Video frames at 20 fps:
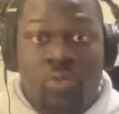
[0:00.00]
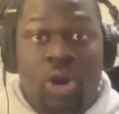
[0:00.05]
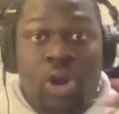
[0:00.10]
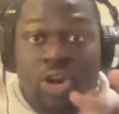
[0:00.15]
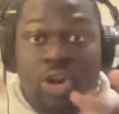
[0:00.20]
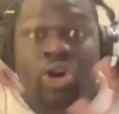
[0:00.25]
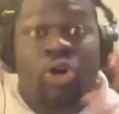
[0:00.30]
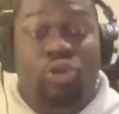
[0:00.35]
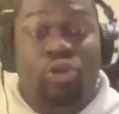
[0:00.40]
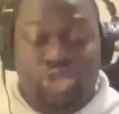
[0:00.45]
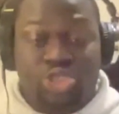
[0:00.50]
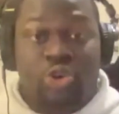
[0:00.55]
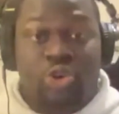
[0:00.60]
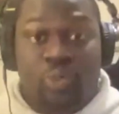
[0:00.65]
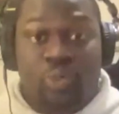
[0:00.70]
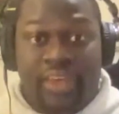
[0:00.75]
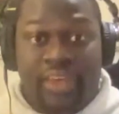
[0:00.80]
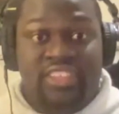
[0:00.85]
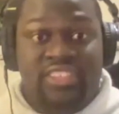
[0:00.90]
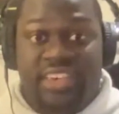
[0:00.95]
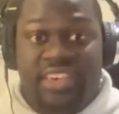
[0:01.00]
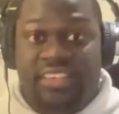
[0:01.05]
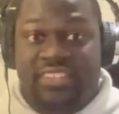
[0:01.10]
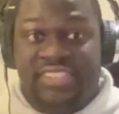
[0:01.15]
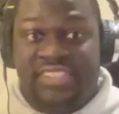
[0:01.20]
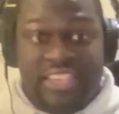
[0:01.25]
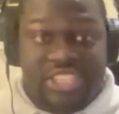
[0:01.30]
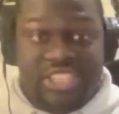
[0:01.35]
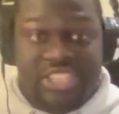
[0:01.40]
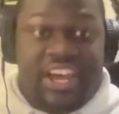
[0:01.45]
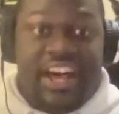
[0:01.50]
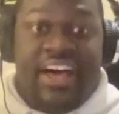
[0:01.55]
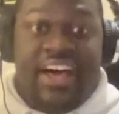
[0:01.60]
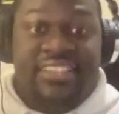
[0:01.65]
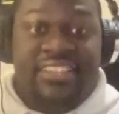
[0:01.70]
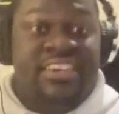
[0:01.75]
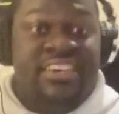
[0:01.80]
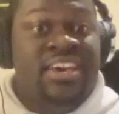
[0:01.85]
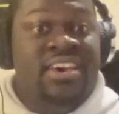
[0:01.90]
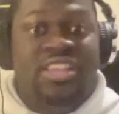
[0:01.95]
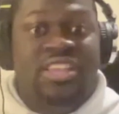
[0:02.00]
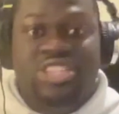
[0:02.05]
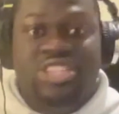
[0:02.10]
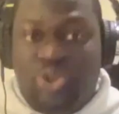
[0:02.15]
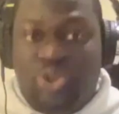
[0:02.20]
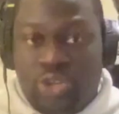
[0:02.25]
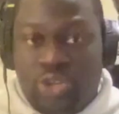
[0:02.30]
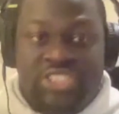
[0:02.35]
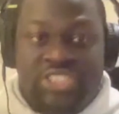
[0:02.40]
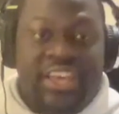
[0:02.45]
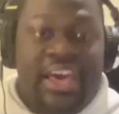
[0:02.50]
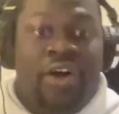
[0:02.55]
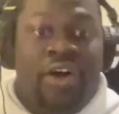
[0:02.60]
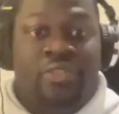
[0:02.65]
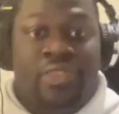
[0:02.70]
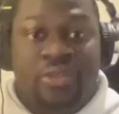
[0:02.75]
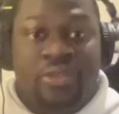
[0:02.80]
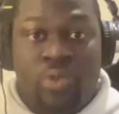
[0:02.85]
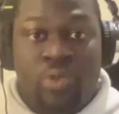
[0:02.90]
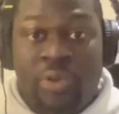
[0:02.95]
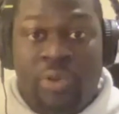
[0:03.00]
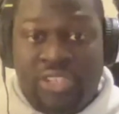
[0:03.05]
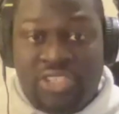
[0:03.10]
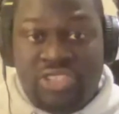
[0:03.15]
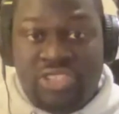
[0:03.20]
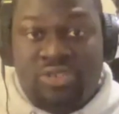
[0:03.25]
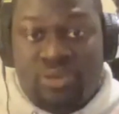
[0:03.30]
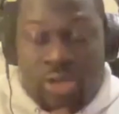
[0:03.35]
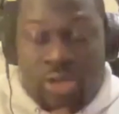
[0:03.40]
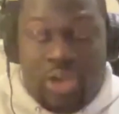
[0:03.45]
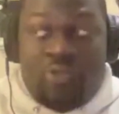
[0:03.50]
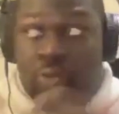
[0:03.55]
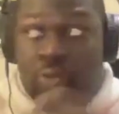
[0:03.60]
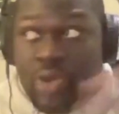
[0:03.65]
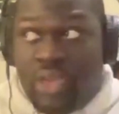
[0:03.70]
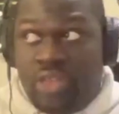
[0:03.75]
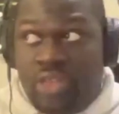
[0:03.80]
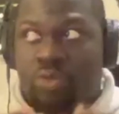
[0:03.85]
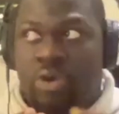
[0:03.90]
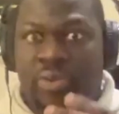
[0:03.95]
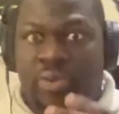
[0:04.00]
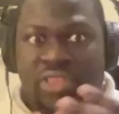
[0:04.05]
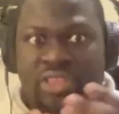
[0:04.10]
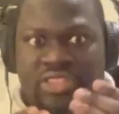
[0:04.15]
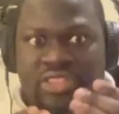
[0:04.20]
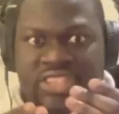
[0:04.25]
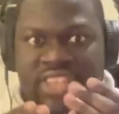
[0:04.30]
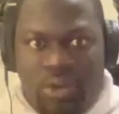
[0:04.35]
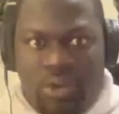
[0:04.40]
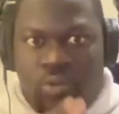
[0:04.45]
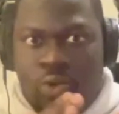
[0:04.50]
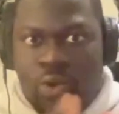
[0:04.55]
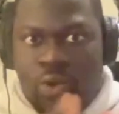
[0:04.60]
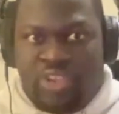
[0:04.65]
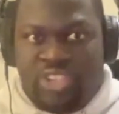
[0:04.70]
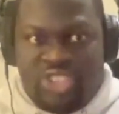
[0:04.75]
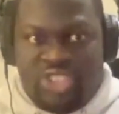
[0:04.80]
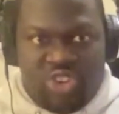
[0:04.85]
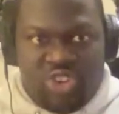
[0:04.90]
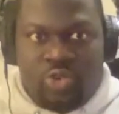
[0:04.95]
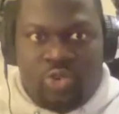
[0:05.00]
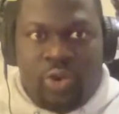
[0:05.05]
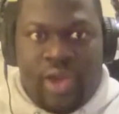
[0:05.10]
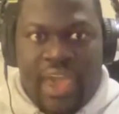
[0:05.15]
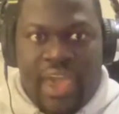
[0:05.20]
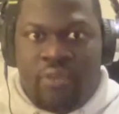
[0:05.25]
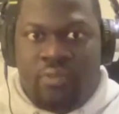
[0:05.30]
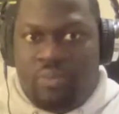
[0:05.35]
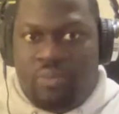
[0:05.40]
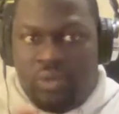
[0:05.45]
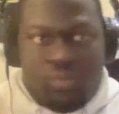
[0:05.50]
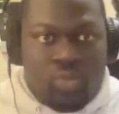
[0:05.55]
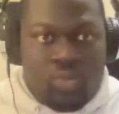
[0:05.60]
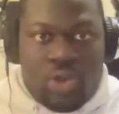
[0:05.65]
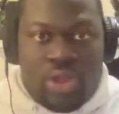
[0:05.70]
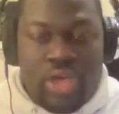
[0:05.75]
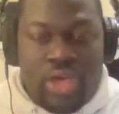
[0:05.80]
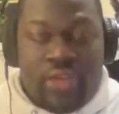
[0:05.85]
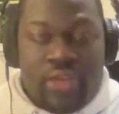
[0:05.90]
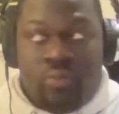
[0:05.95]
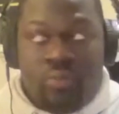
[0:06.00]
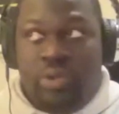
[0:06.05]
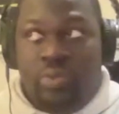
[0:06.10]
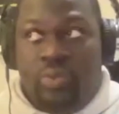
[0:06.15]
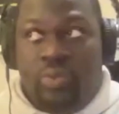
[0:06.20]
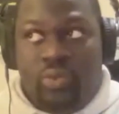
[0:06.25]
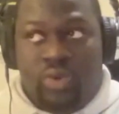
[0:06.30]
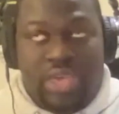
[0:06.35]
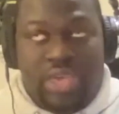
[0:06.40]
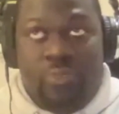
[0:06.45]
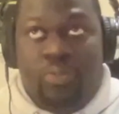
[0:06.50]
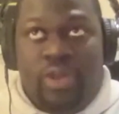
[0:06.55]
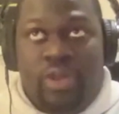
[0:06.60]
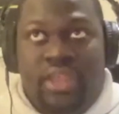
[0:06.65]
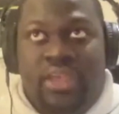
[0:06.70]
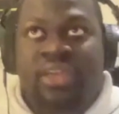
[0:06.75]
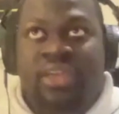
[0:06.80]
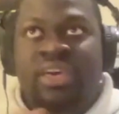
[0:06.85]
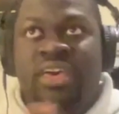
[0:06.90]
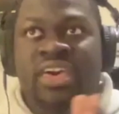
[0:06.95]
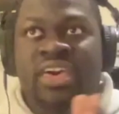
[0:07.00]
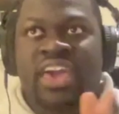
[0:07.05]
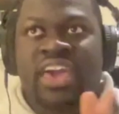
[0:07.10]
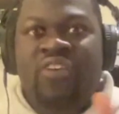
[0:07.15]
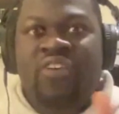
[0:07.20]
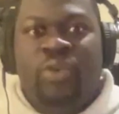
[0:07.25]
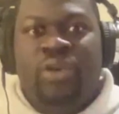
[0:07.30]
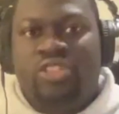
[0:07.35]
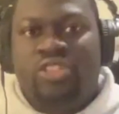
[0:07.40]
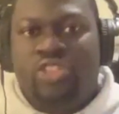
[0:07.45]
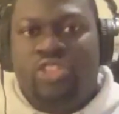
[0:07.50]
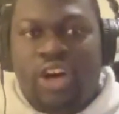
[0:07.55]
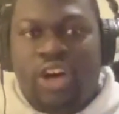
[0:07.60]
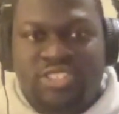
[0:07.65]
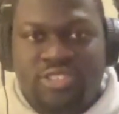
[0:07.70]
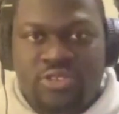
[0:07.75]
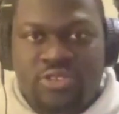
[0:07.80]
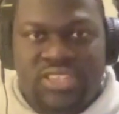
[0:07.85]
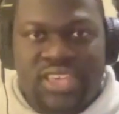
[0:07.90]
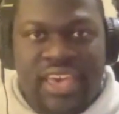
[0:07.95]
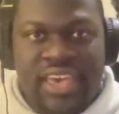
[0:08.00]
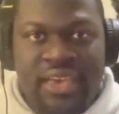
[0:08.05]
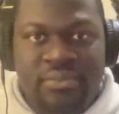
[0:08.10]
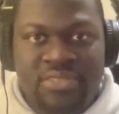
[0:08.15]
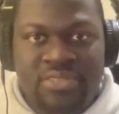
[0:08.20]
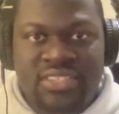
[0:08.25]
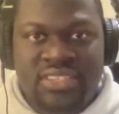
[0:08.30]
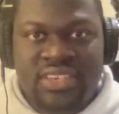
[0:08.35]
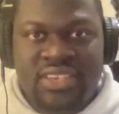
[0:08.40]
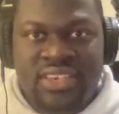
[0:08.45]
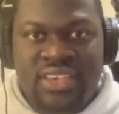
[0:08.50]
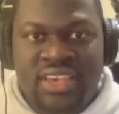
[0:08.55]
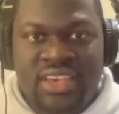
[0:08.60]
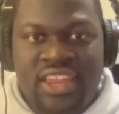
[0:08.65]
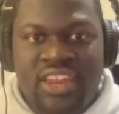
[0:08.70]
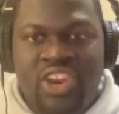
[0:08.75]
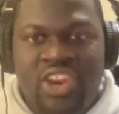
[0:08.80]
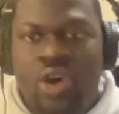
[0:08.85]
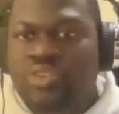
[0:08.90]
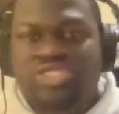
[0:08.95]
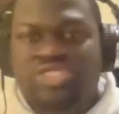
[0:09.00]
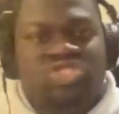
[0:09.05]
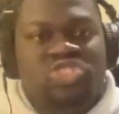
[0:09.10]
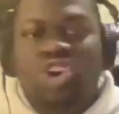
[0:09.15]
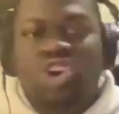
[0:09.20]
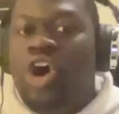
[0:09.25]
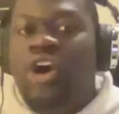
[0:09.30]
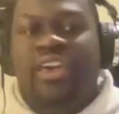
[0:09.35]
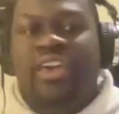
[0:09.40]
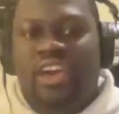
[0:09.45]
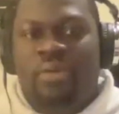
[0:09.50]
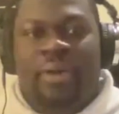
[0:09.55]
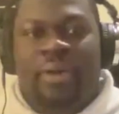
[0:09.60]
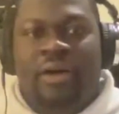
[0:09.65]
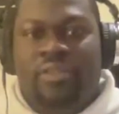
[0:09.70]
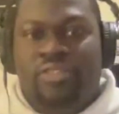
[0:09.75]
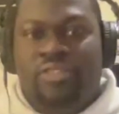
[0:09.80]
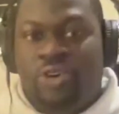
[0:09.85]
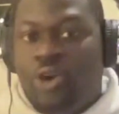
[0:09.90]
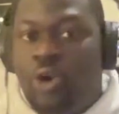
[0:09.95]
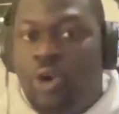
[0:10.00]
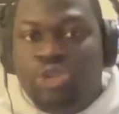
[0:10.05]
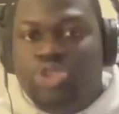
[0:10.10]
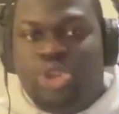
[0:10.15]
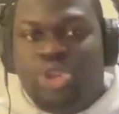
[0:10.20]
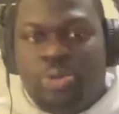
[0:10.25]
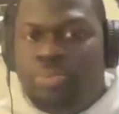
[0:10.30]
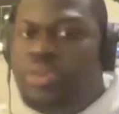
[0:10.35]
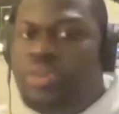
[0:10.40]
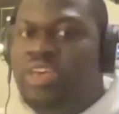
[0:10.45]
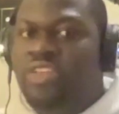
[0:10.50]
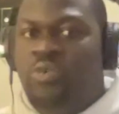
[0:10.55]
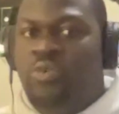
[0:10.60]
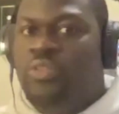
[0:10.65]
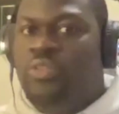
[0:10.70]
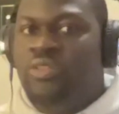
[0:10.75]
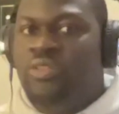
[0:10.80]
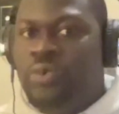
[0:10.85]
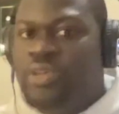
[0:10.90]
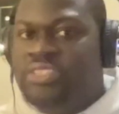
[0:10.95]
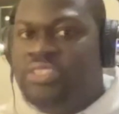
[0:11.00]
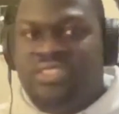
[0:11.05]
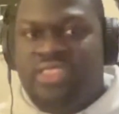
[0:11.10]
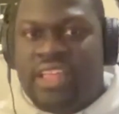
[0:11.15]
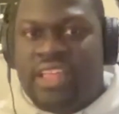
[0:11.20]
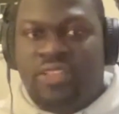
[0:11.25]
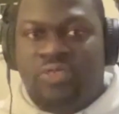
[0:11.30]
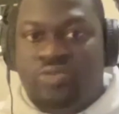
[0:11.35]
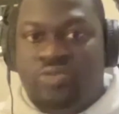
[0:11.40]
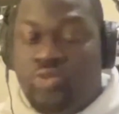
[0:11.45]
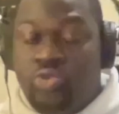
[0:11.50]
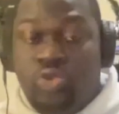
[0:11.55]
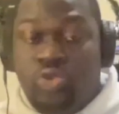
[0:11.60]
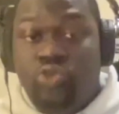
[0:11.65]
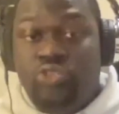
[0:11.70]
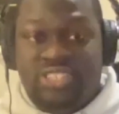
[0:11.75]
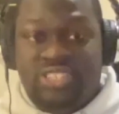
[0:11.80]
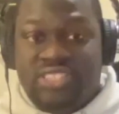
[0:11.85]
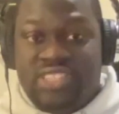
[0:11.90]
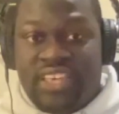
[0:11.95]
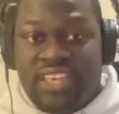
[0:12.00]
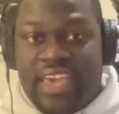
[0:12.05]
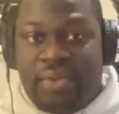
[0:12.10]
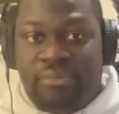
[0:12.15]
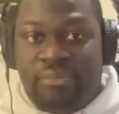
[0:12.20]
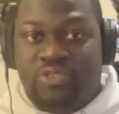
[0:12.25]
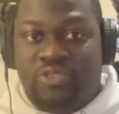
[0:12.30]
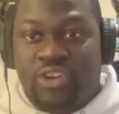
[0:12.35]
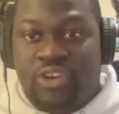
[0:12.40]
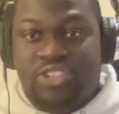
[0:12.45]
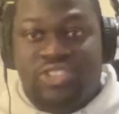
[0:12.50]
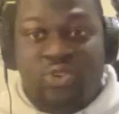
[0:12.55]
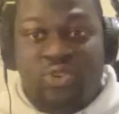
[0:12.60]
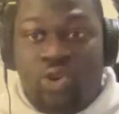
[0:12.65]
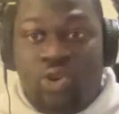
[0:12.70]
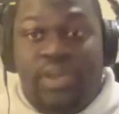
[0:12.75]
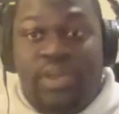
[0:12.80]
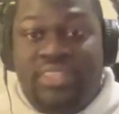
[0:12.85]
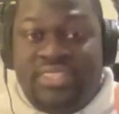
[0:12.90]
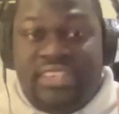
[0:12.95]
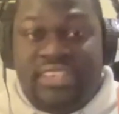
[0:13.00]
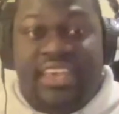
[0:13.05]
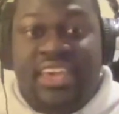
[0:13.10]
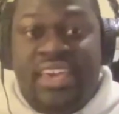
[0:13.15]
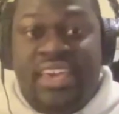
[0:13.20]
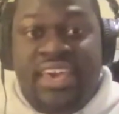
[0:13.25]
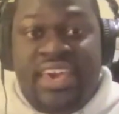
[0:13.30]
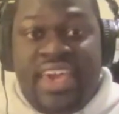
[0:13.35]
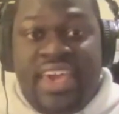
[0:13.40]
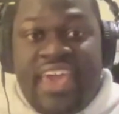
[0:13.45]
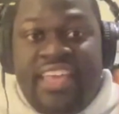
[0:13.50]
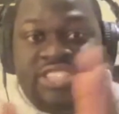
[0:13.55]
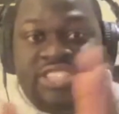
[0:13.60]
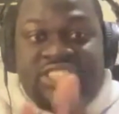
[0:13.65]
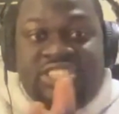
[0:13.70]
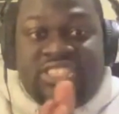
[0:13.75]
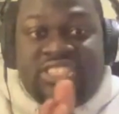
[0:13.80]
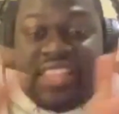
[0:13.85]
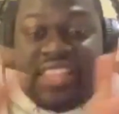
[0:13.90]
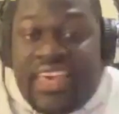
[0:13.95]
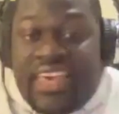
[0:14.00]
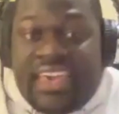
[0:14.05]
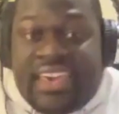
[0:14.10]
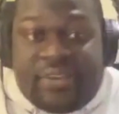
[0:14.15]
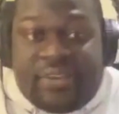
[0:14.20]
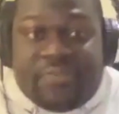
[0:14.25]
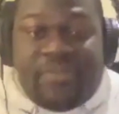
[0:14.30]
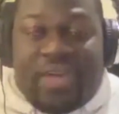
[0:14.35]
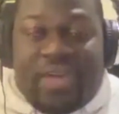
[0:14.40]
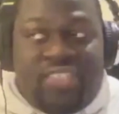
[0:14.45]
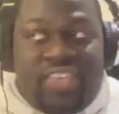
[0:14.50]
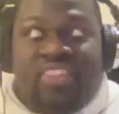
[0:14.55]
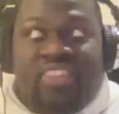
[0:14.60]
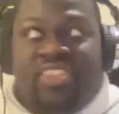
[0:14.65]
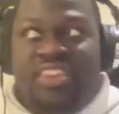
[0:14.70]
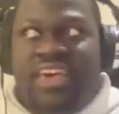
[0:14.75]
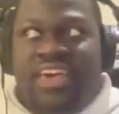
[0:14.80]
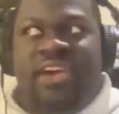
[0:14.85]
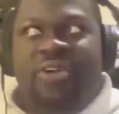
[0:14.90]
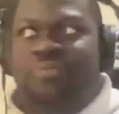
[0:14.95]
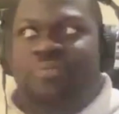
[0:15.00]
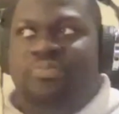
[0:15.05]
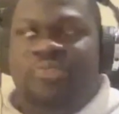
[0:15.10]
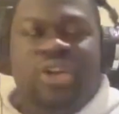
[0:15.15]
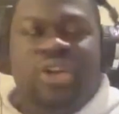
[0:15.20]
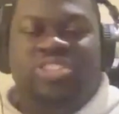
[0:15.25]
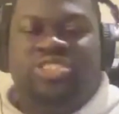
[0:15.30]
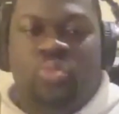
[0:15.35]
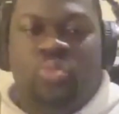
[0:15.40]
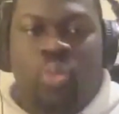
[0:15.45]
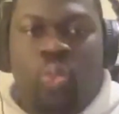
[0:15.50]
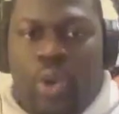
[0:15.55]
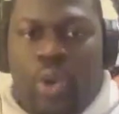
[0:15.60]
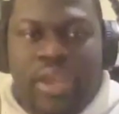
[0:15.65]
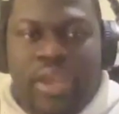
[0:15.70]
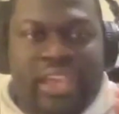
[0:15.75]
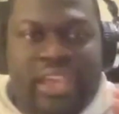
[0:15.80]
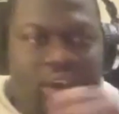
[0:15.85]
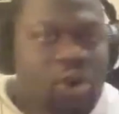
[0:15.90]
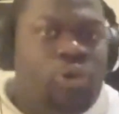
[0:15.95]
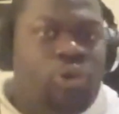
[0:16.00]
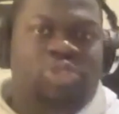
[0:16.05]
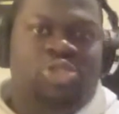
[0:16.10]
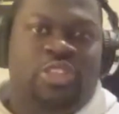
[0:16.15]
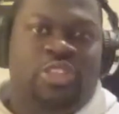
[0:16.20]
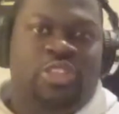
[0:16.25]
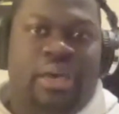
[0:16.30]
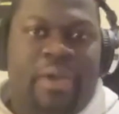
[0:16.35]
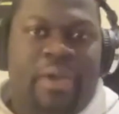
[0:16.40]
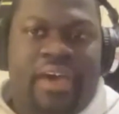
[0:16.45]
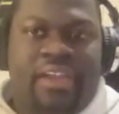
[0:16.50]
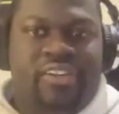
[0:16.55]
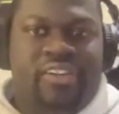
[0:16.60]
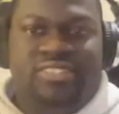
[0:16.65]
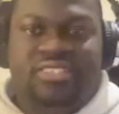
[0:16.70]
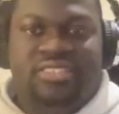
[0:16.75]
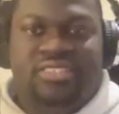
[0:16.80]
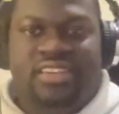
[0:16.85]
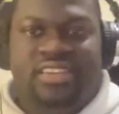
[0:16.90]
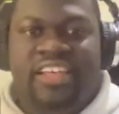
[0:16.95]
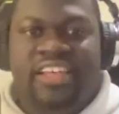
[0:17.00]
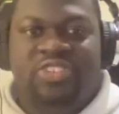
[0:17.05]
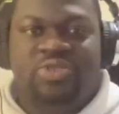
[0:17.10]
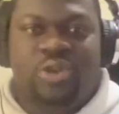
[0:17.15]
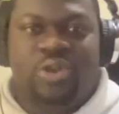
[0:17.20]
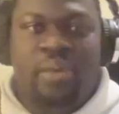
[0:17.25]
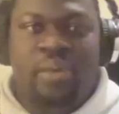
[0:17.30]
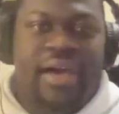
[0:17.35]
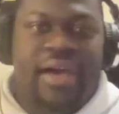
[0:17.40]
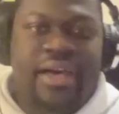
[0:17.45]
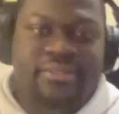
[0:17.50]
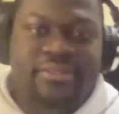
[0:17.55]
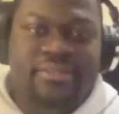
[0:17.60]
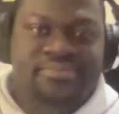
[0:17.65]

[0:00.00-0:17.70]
our culture wins, like St. John's, Georgetown, where we did what we do and we would keep winning, if we had lost those games, no one's talking about the culture being the one that wins, that loses the games for us or wins it. It's just like, at the end of the day, it's winning culture that matters. And that's where I'm at.